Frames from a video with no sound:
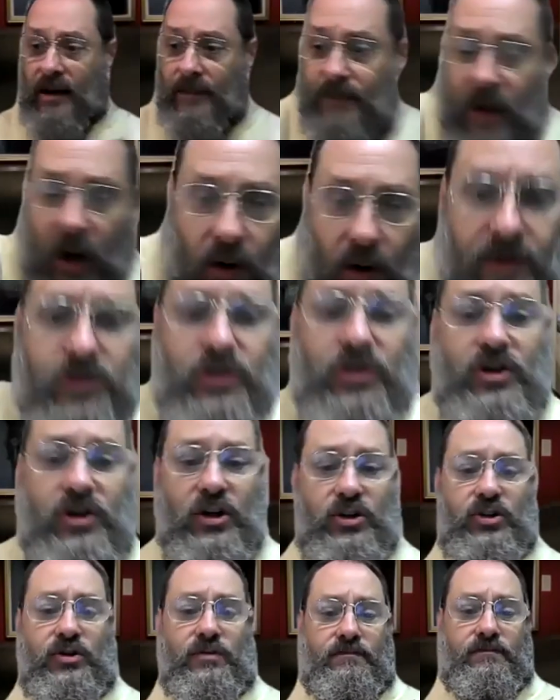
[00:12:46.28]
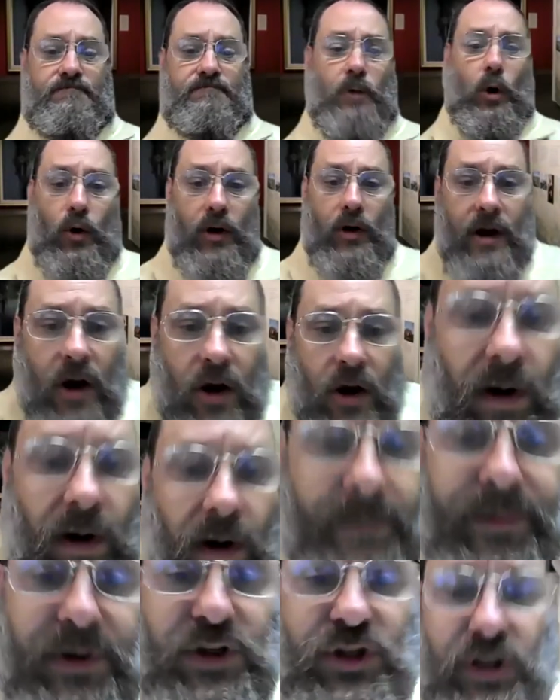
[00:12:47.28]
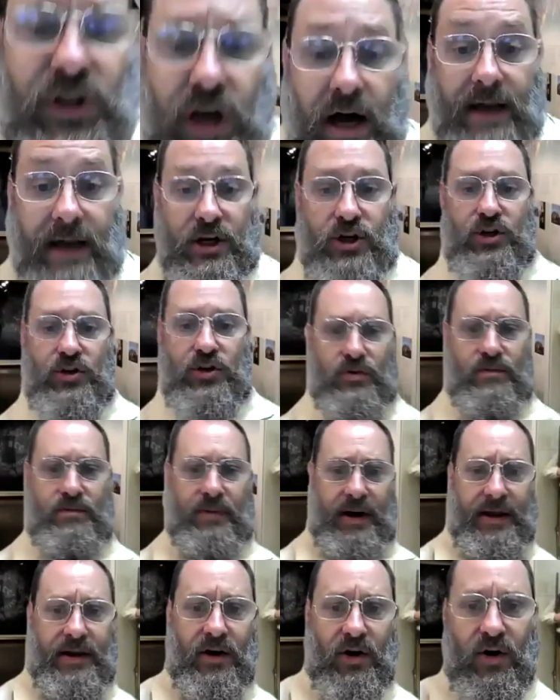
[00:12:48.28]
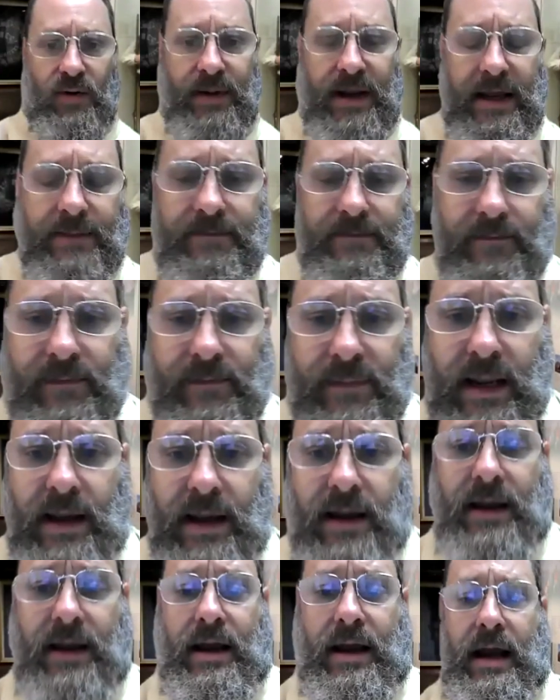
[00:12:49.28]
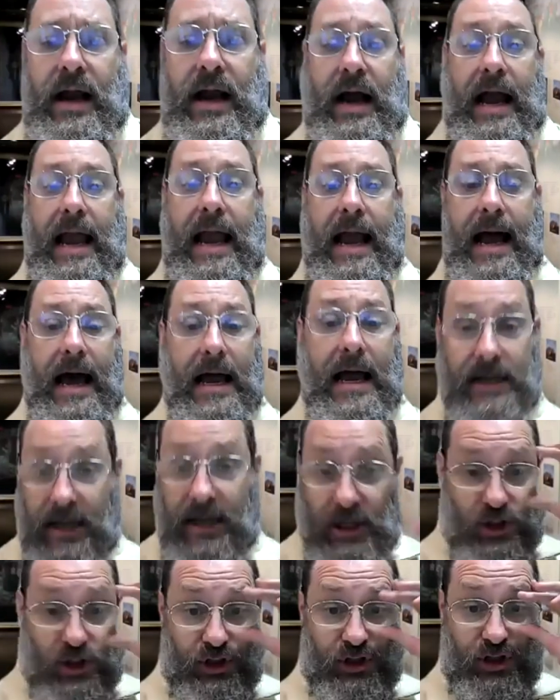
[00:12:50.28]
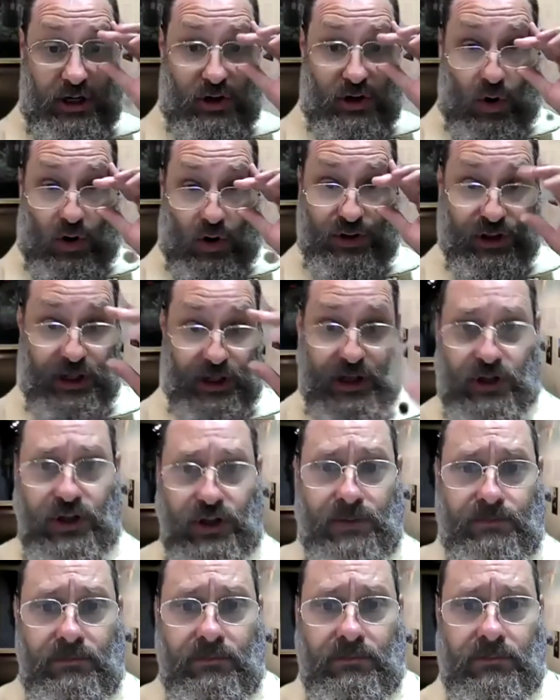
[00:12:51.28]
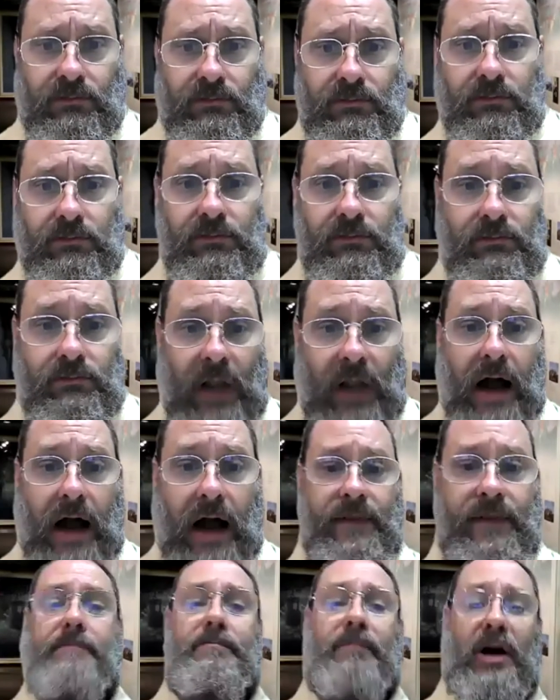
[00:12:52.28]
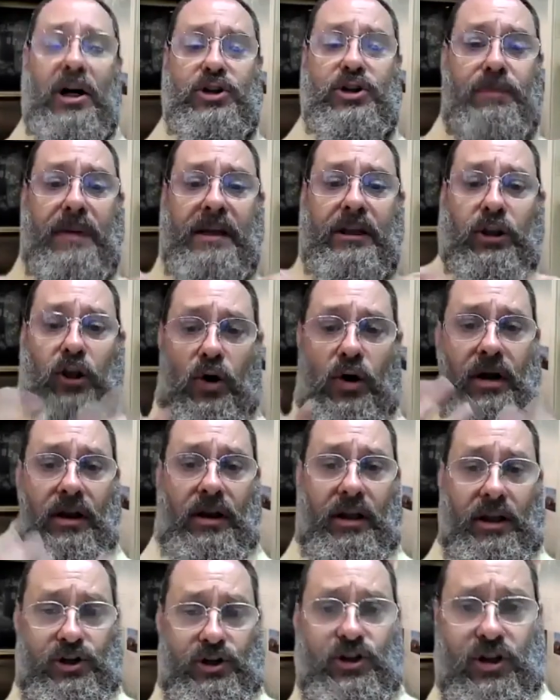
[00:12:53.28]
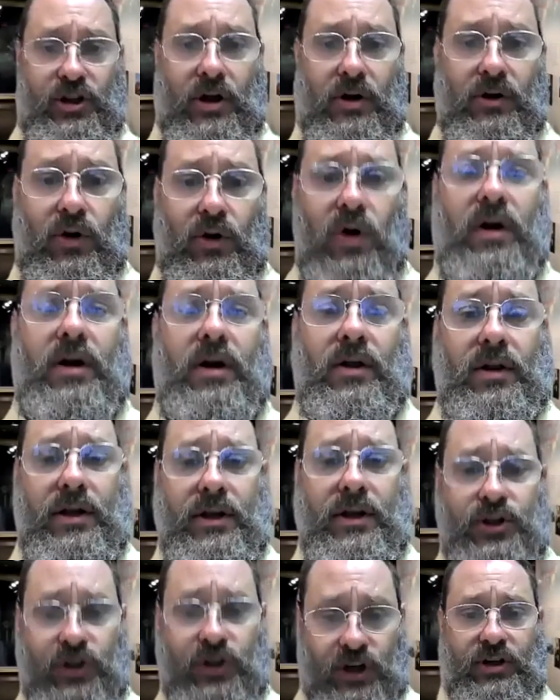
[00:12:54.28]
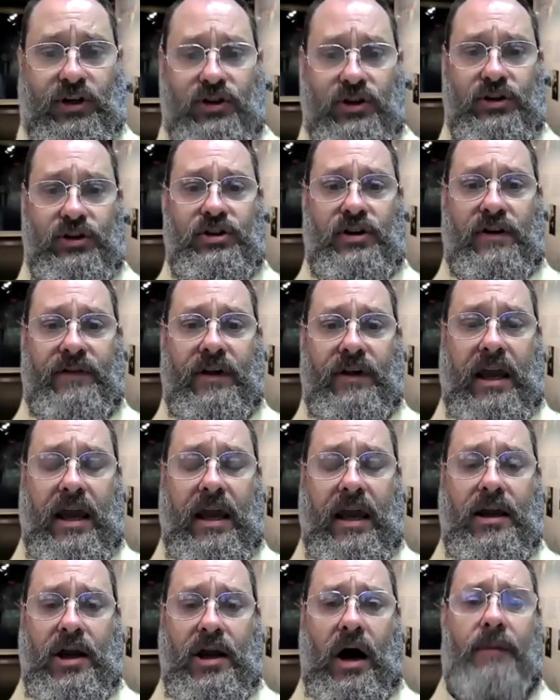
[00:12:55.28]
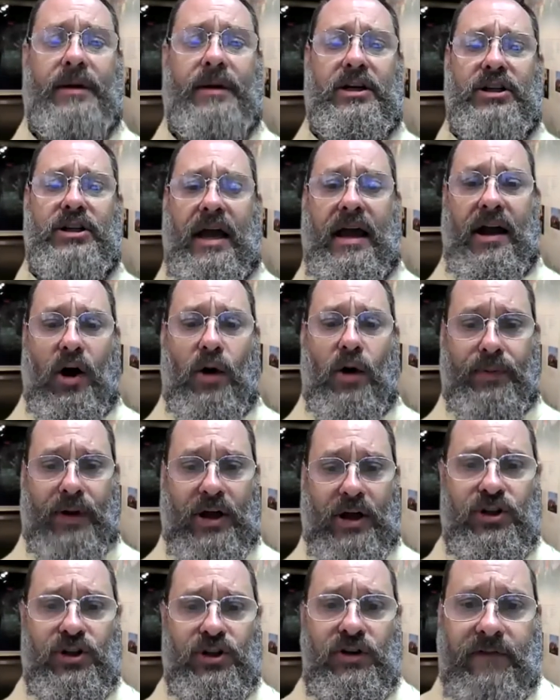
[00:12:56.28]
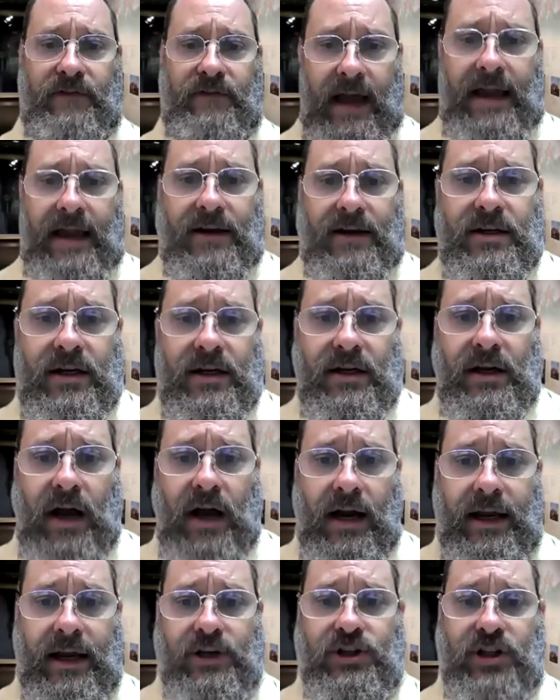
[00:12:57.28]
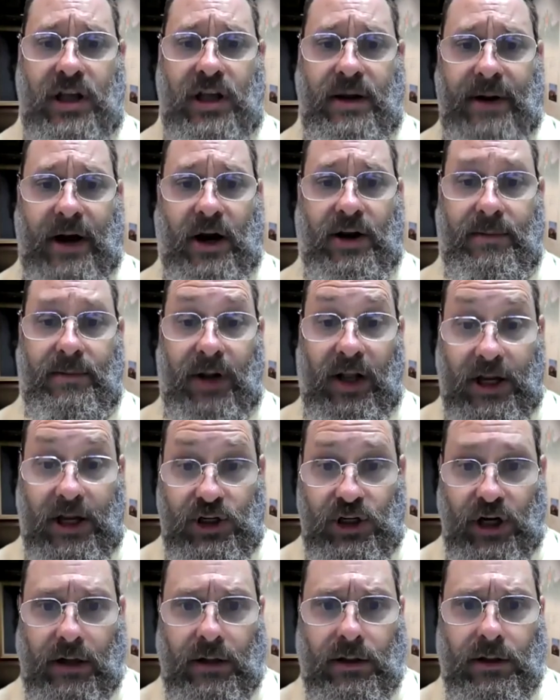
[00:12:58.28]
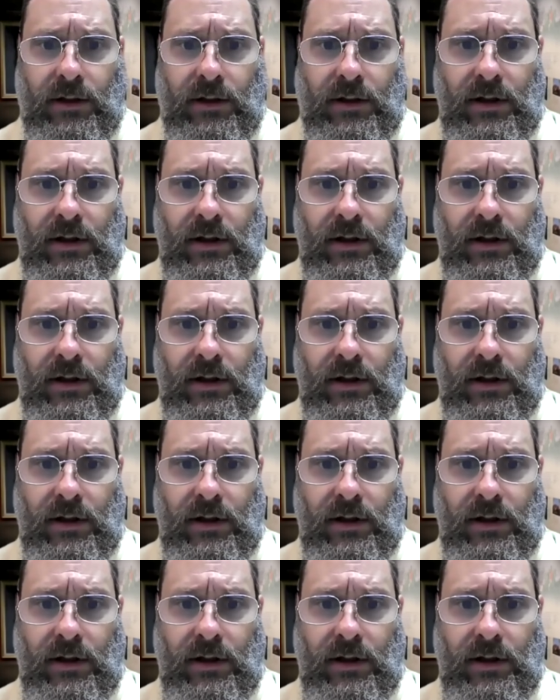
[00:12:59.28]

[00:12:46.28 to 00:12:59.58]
uh, you know, it's, it's ordinary weapons not issued by an army. And he just ignores this. Uh, they must be loyalists. They're loyal citizens of the king coming to help us defend against the American militia.